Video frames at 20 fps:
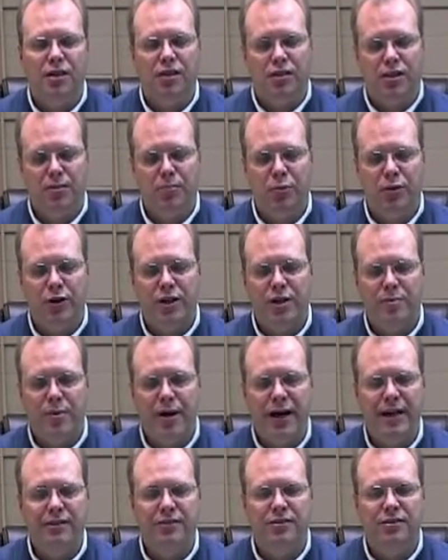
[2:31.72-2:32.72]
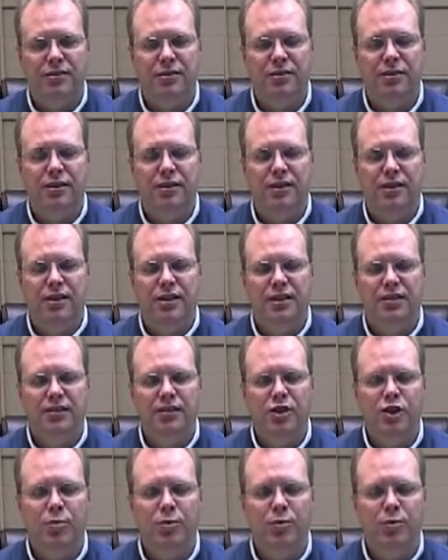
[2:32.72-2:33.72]
The point of the passage is that
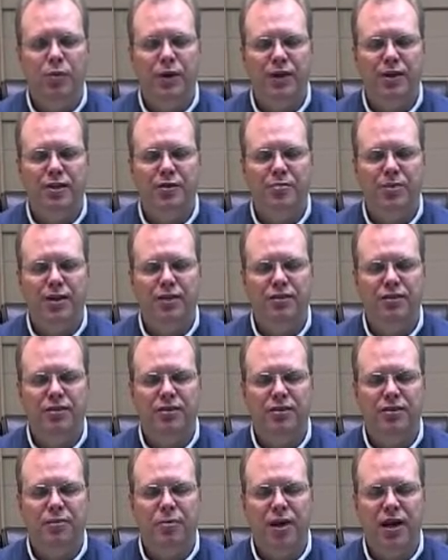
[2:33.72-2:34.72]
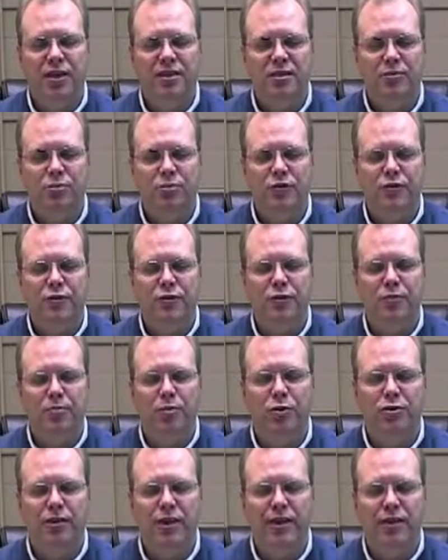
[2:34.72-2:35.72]
human weakness makes it impossible for the
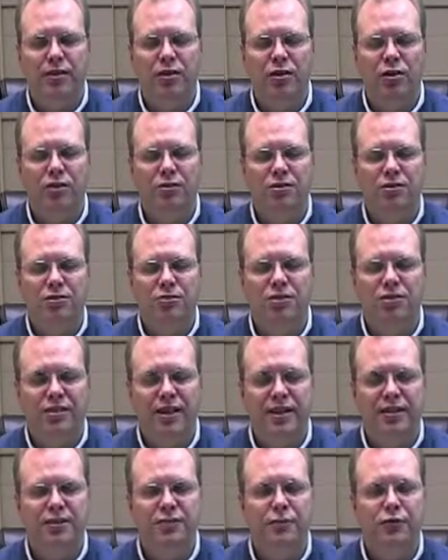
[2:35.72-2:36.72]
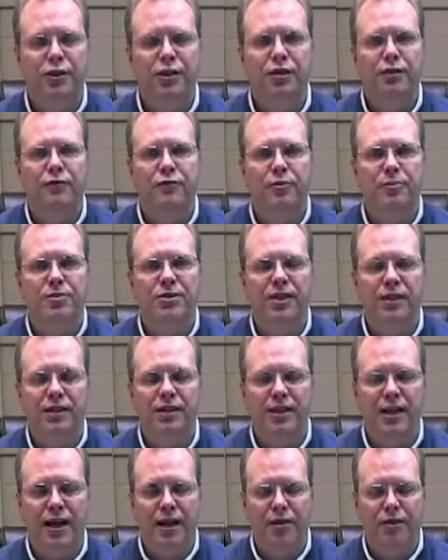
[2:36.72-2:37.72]
Mosaic law to set us free from sin and
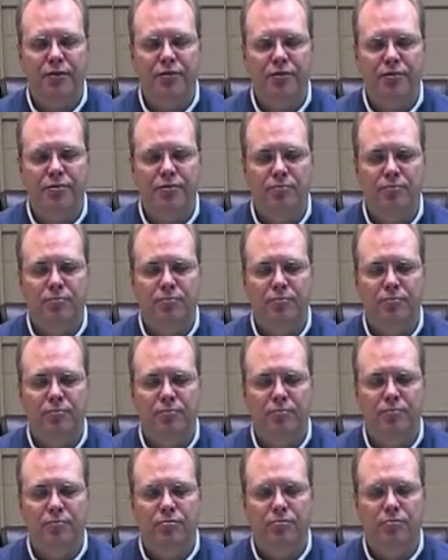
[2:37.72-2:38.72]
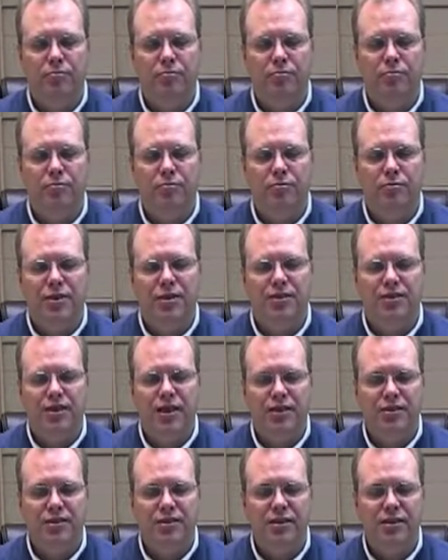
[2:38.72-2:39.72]
death. The
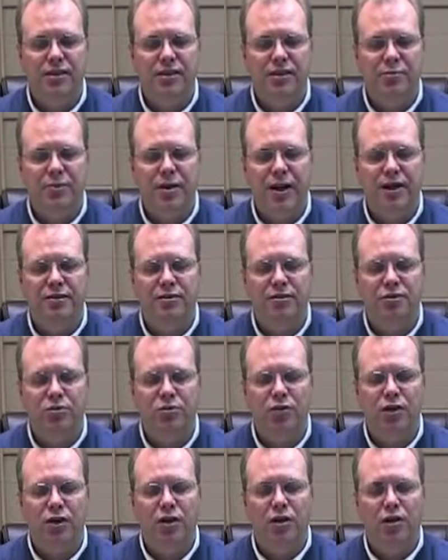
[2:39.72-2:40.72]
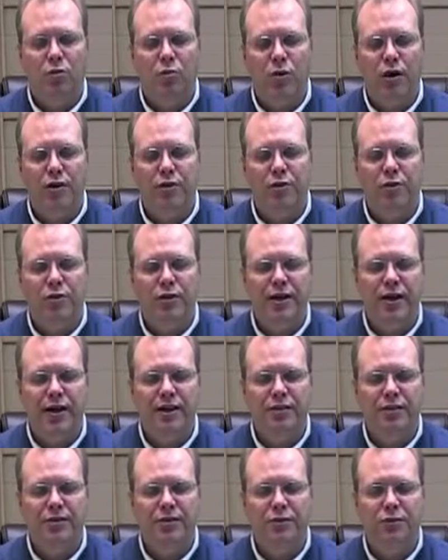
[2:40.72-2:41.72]
discussion then expands to whether or
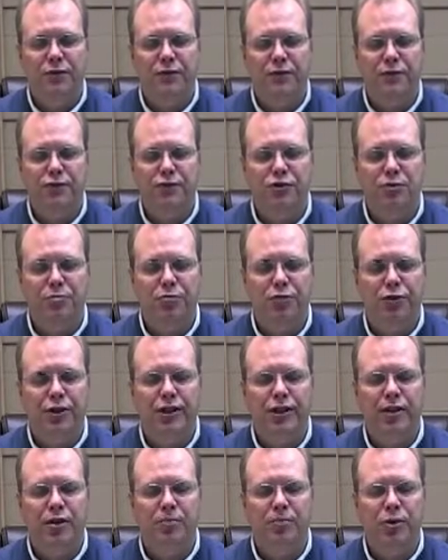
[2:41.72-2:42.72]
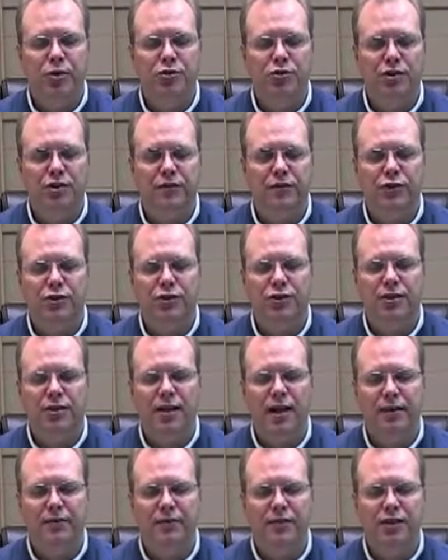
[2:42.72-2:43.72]
not this refers to pre- or post-conversion
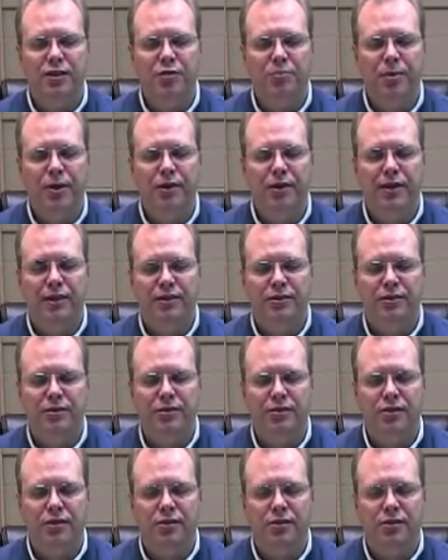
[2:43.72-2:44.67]
life and experience.